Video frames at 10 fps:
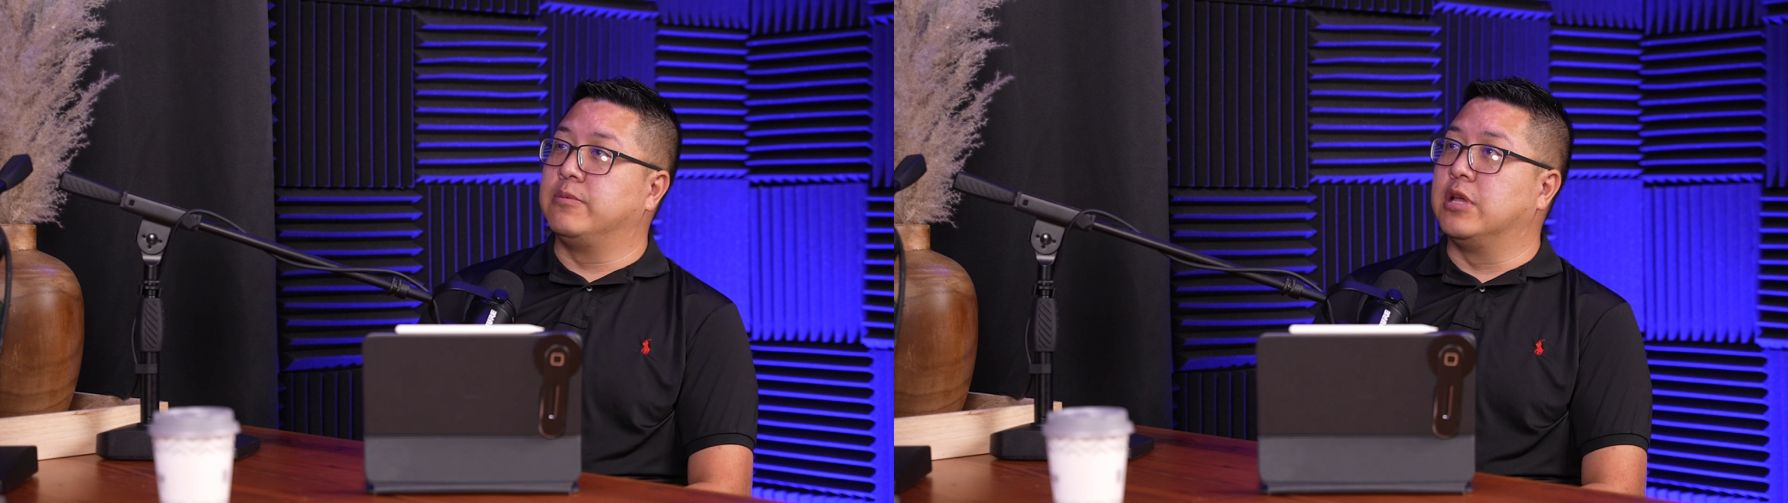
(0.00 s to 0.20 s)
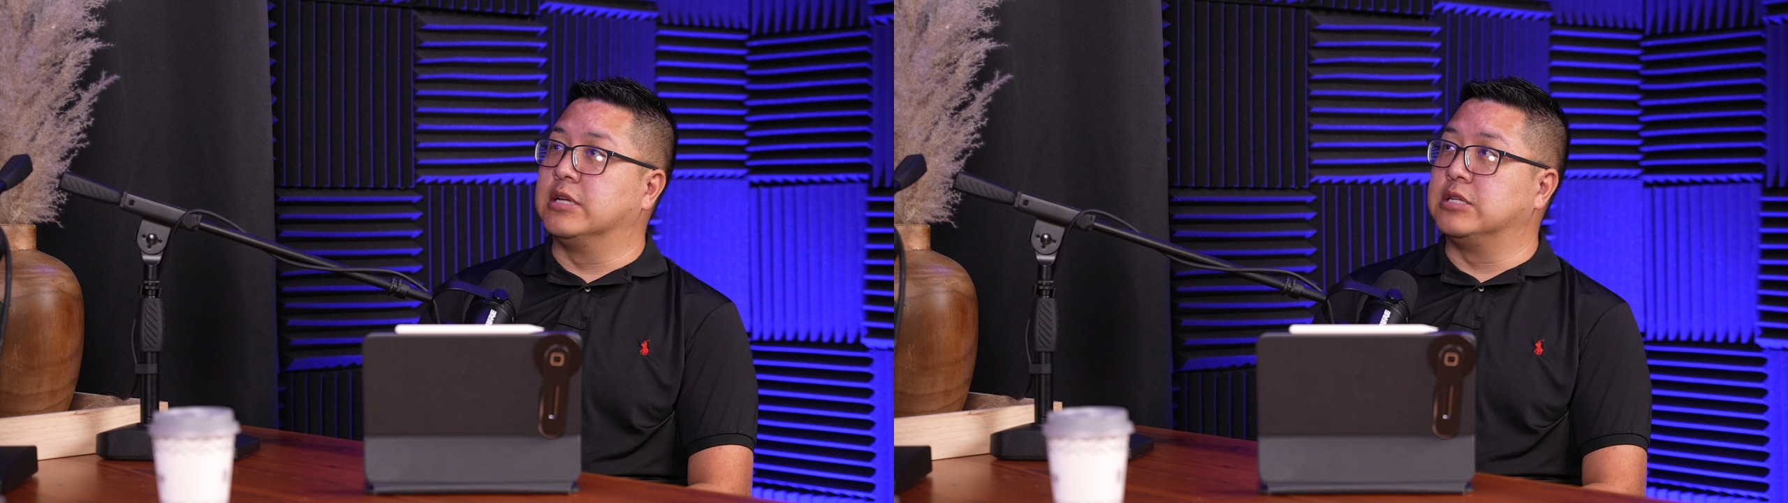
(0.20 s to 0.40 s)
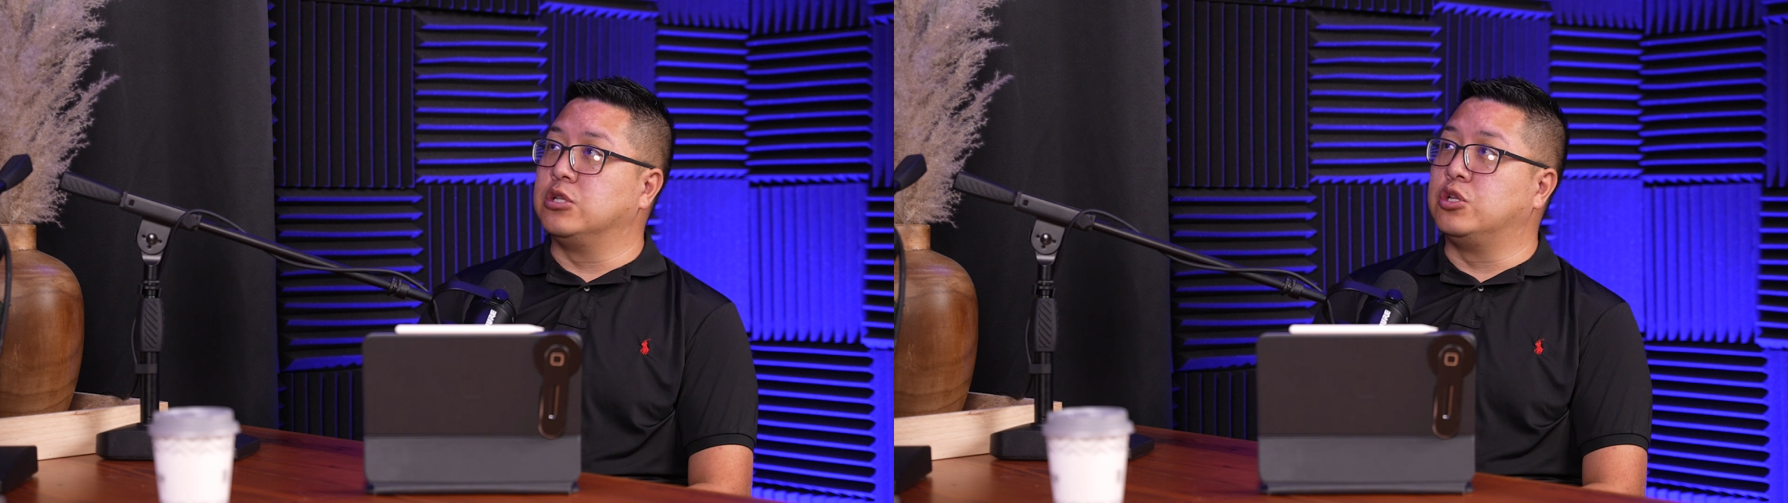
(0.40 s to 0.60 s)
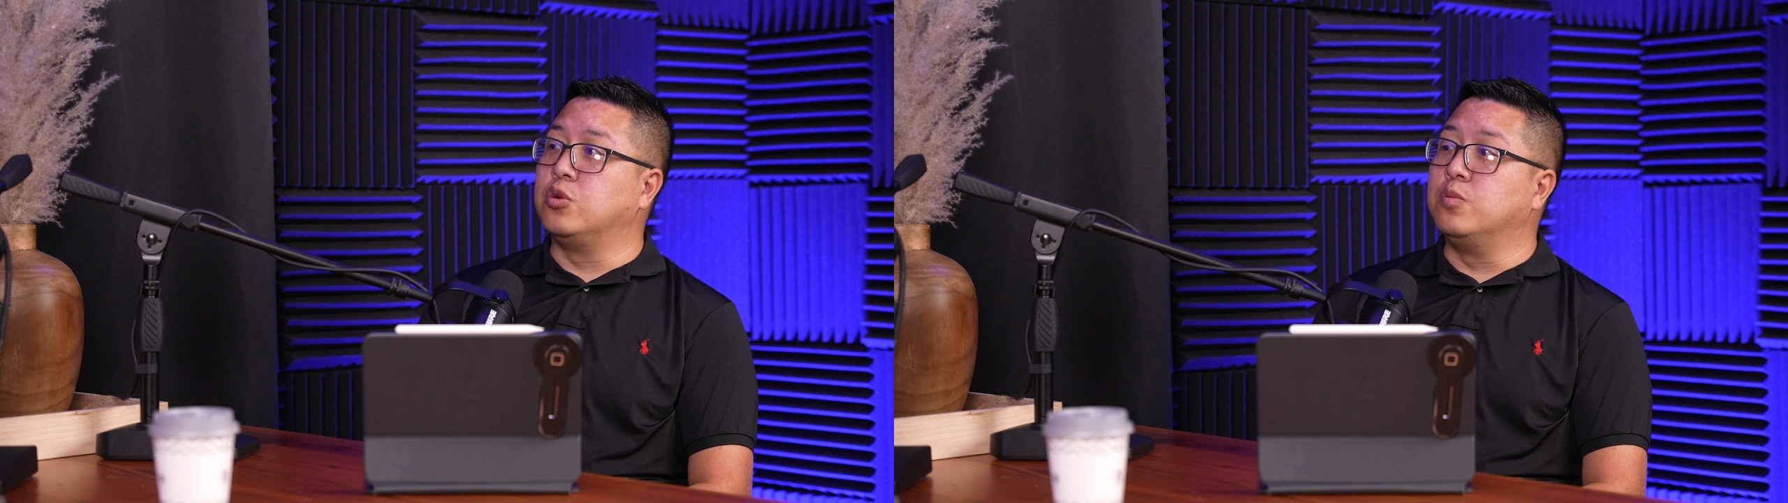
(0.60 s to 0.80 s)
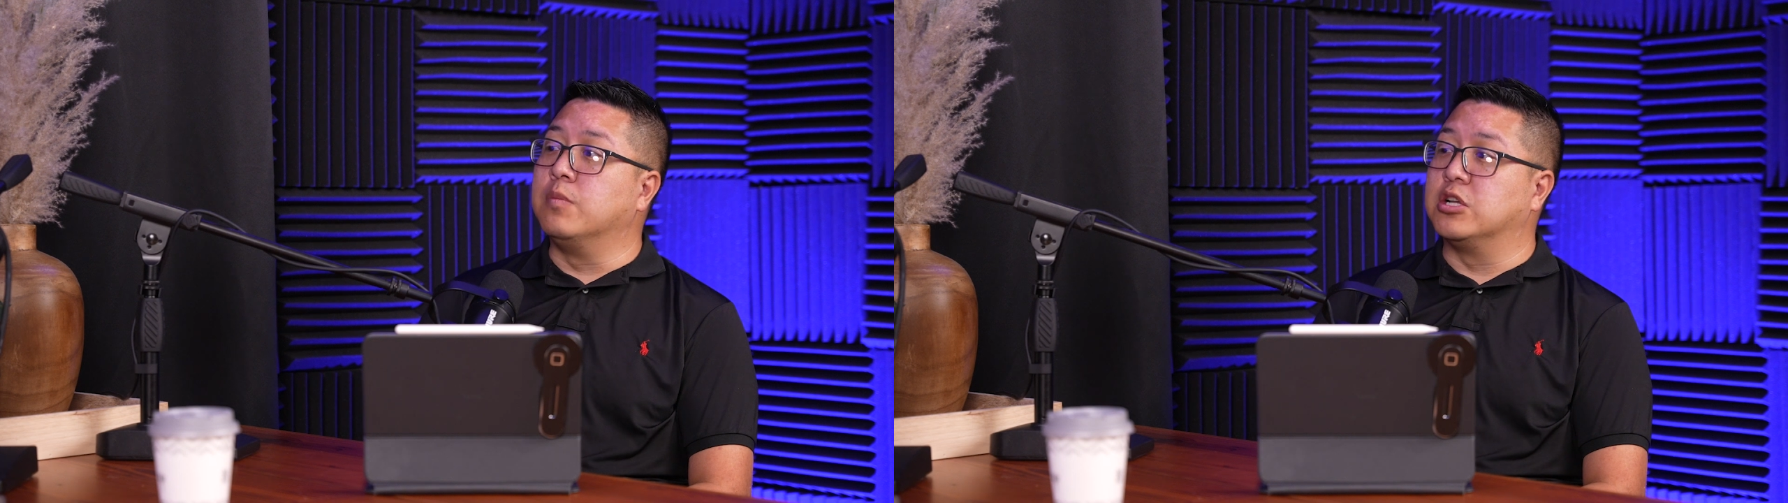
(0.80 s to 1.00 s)
doesn't
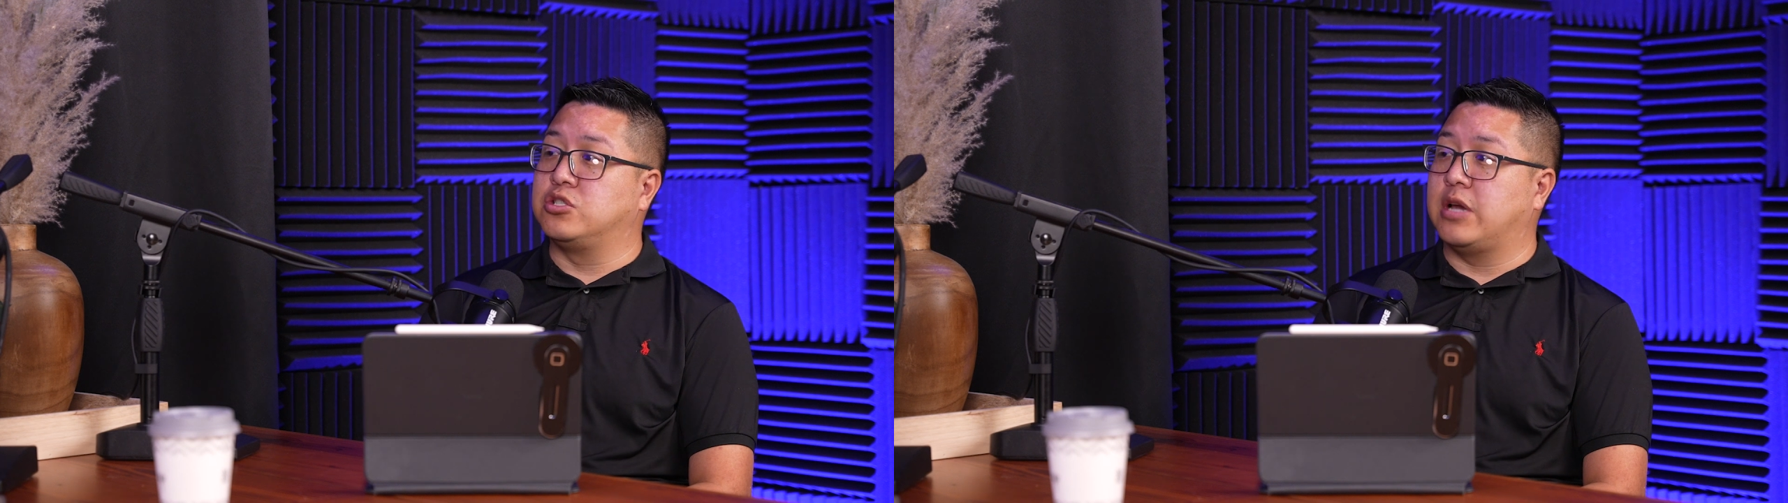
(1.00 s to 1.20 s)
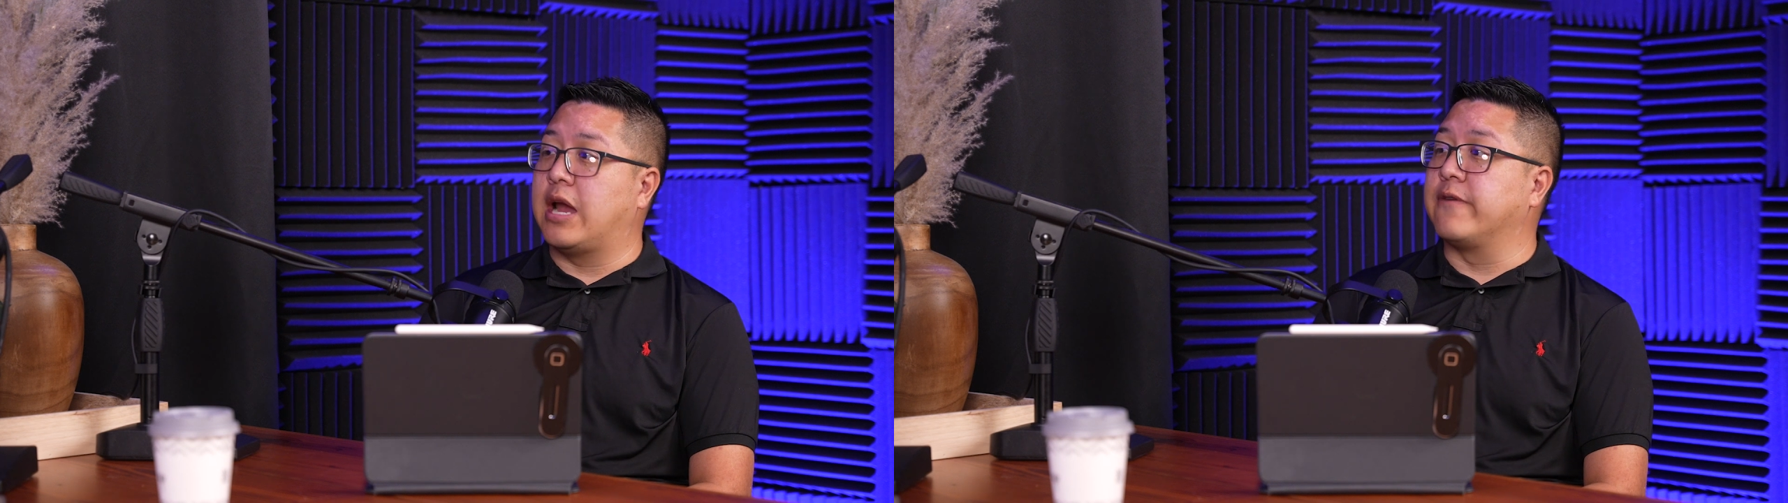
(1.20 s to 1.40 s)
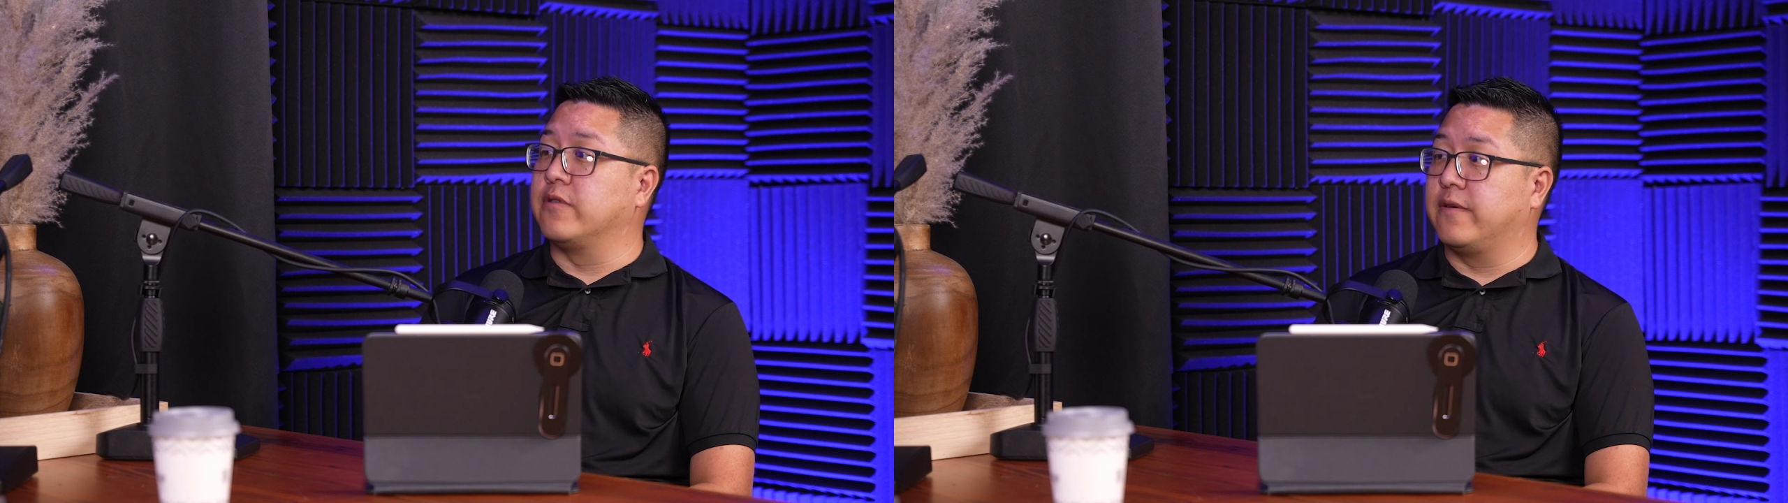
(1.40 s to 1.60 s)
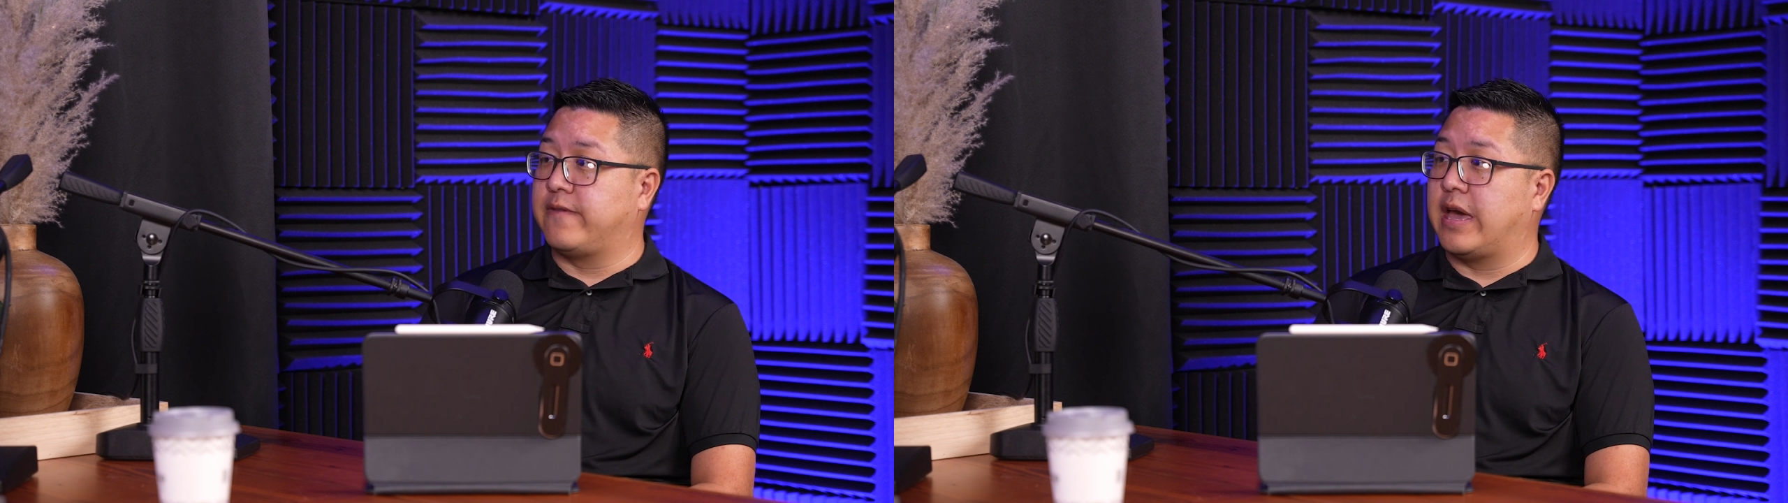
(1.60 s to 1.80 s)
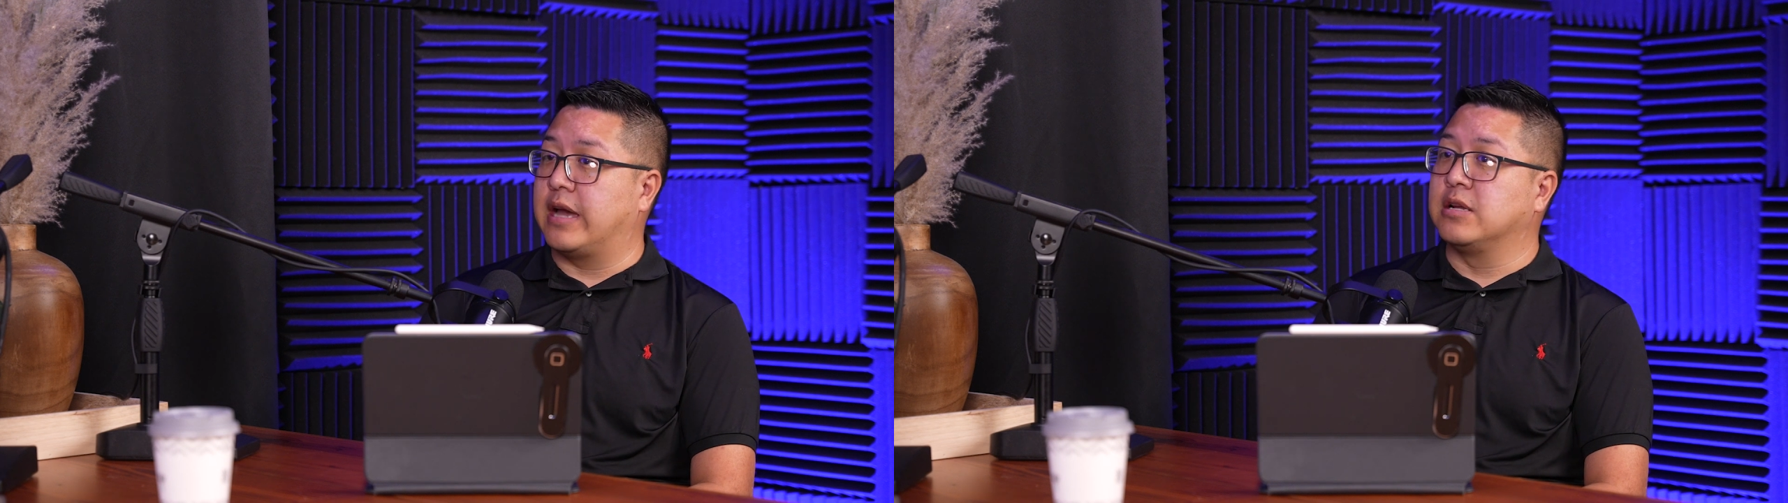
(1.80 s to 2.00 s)
do much after the
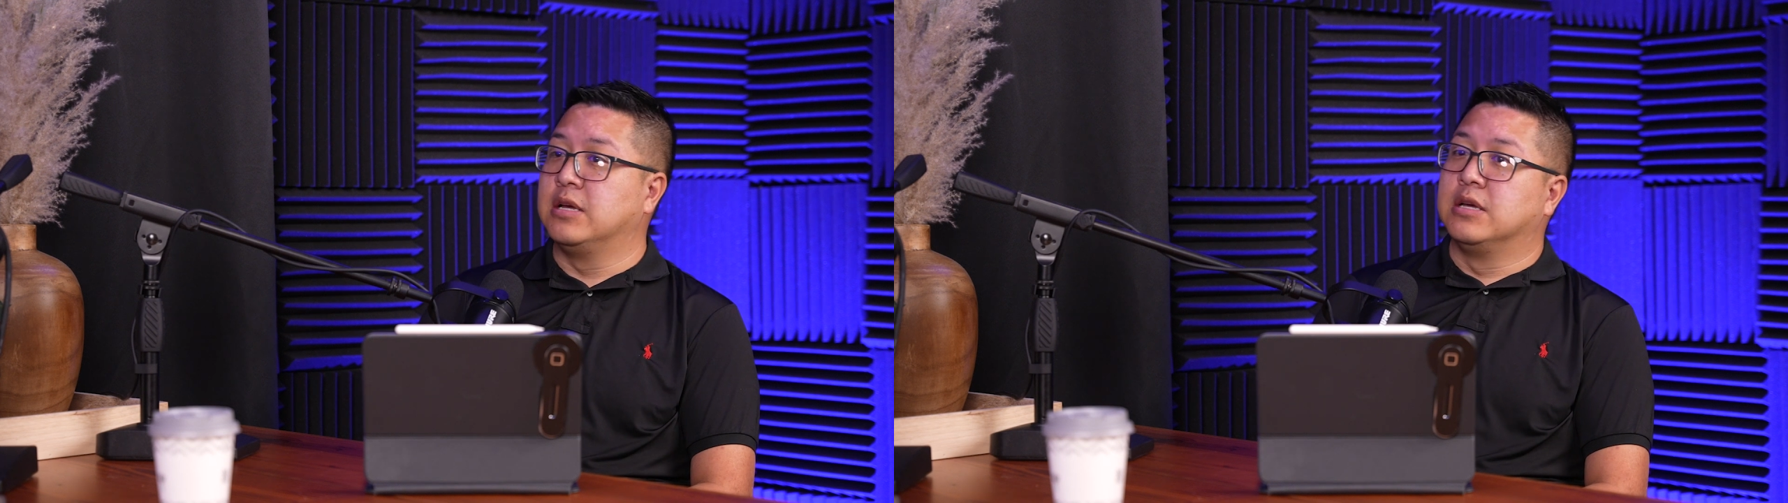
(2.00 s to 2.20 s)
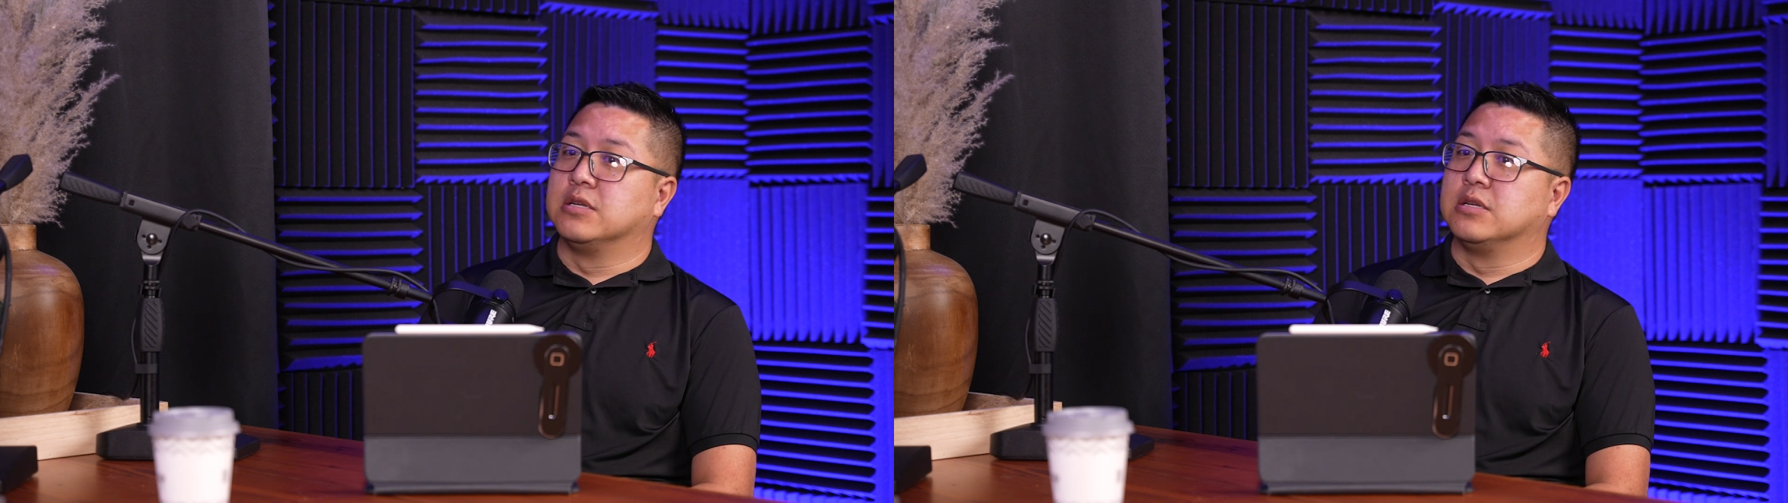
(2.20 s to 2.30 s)
fact.